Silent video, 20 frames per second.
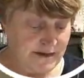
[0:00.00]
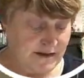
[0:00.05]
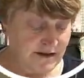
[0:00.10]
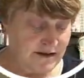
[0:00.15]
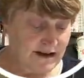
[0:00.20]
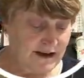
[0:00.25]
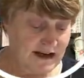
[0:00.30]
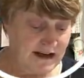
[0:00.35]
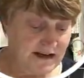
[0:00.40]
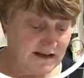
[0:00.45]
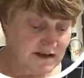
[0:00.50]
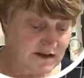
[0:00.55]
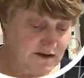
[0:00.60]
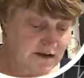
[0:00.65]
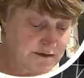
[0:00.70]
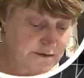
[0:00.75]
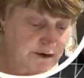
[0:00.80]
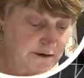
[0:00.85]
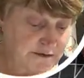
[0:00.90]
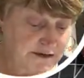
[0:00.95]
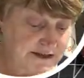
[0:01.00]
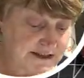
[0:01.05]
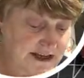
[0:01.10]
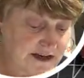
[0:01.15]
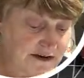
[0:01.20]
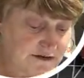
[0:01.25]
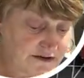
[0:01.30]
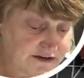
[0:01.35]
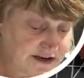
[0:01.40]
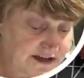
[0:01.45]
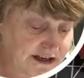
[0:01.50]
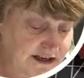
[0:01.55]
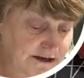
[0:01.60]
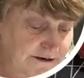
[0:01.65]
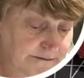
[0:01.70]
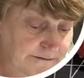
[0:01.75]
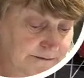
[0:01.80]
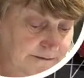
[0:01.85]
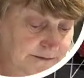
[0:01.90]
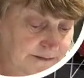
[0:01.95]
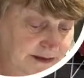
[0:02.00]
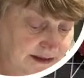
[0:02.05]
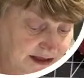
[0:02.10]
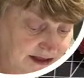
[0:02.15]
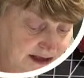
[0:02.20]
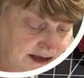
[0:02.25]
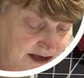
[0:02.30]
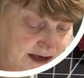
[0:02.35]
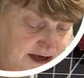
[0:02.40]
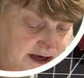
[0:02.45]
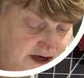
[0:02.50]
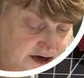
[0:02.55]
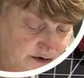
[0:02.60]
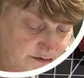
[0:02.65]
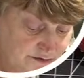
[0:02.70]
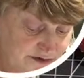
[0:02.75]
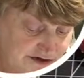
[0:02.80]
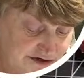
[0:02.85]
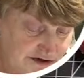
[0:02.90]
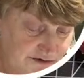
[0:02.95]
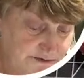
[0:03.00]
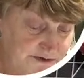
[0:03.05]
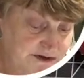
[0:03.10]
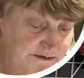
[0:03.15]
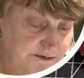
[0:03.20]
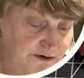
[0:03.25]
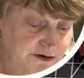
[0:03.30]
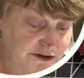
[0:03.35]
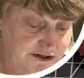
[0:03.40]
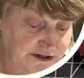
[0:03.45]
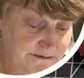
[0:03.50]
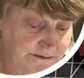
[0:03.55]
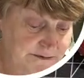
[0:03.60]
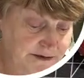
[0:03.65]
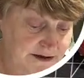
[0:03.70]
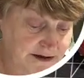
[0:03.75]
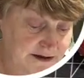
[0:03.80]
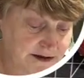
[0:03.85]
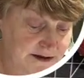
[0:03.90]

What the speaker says: Okay, so I'm going to pop this down on here. We're top to bottom,